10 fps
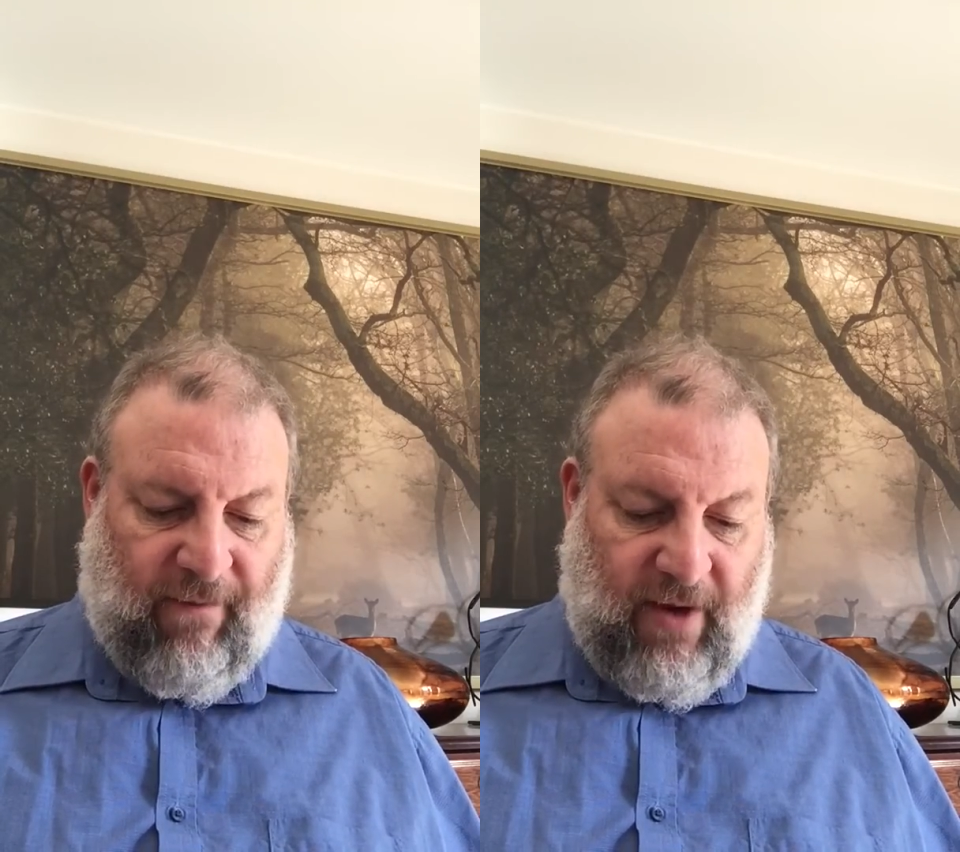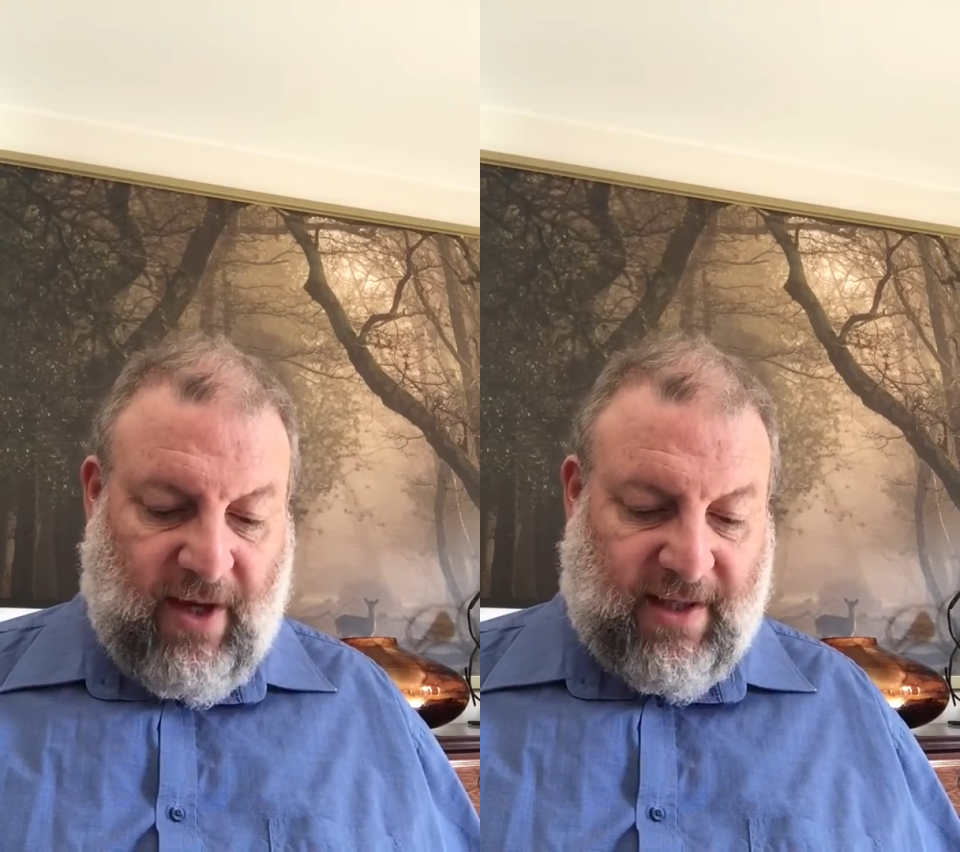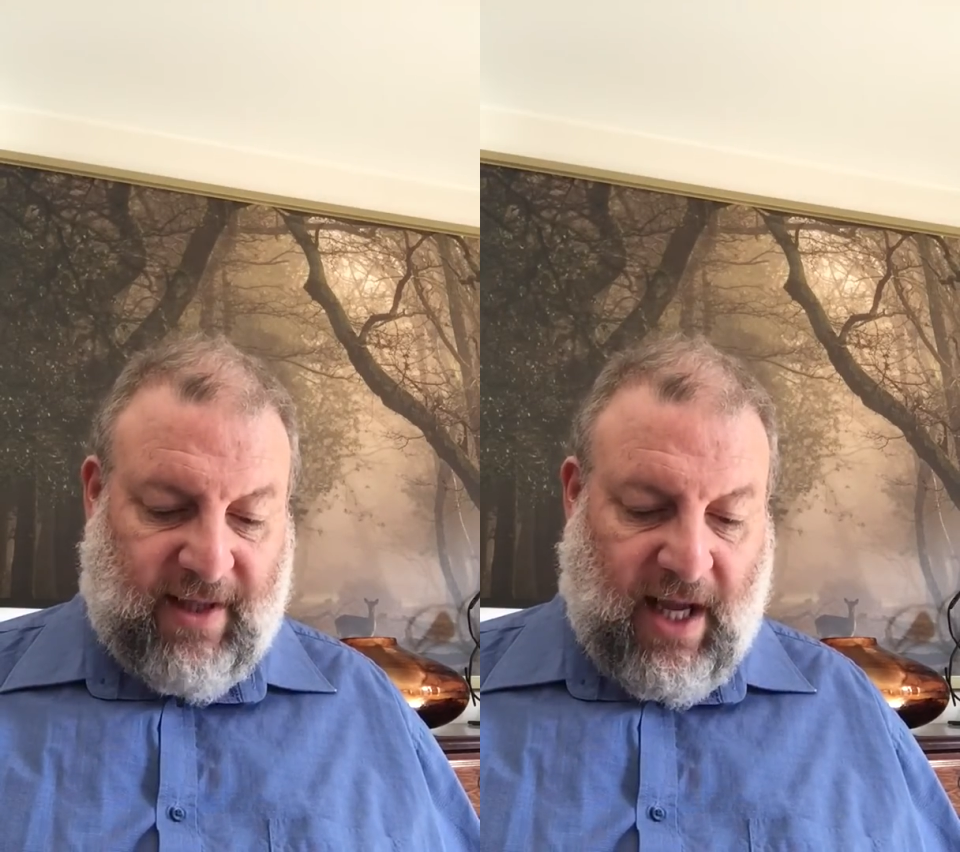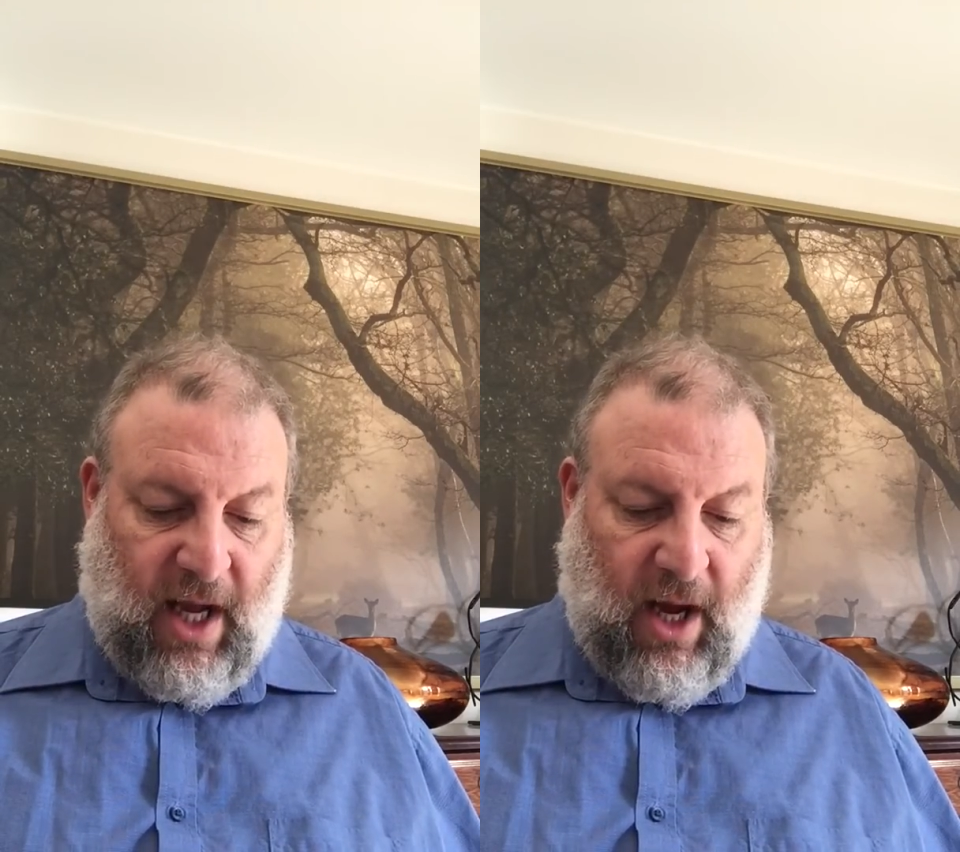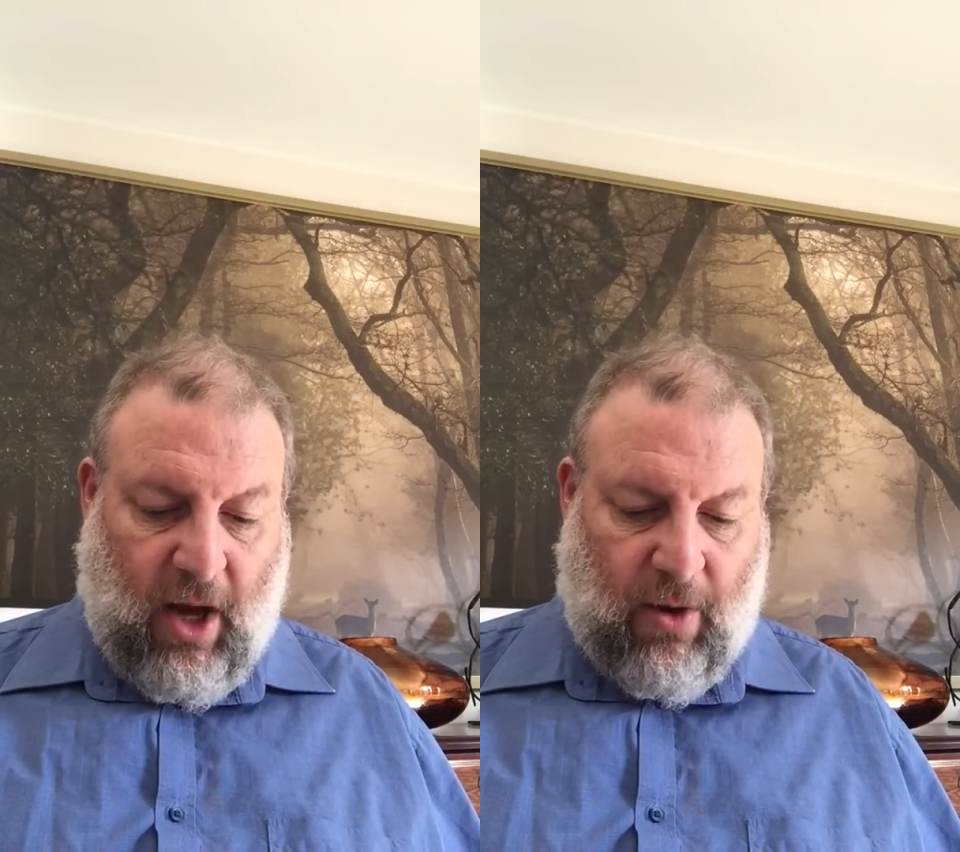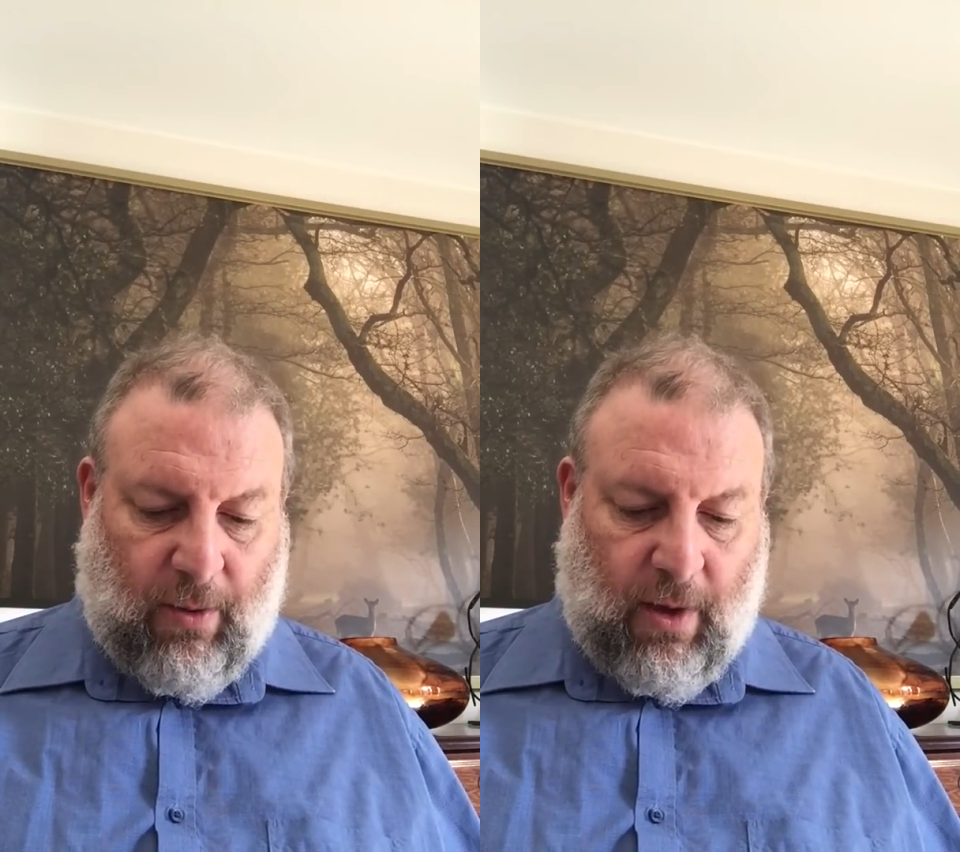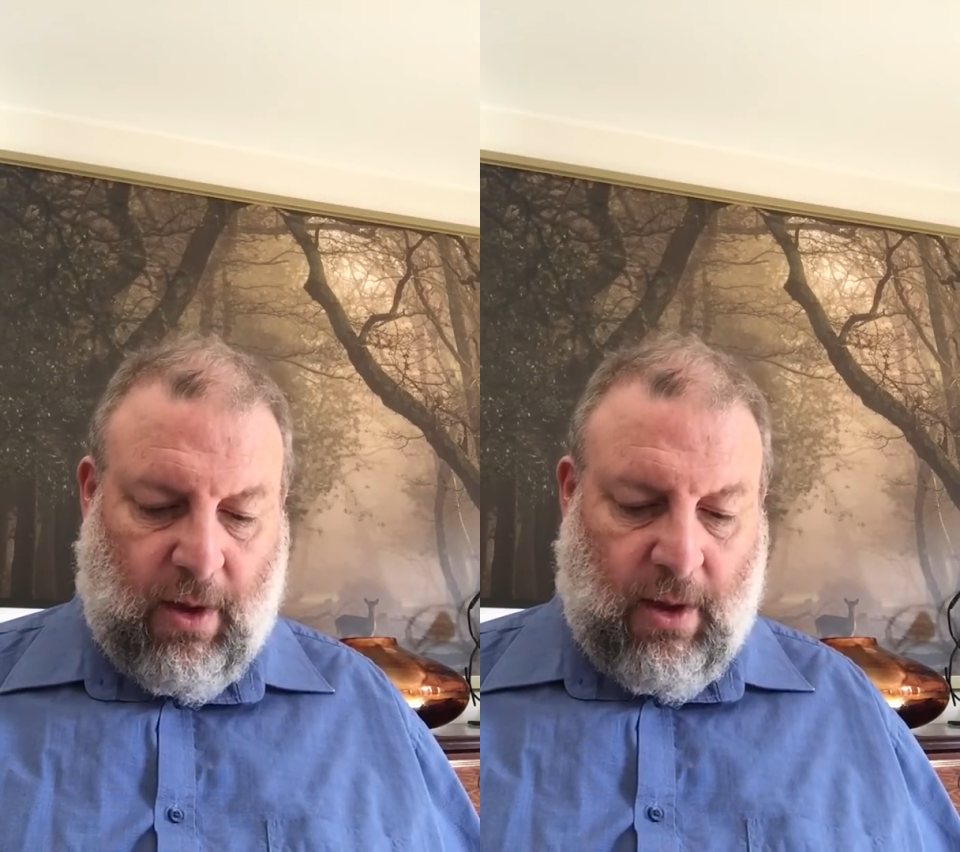first day alone.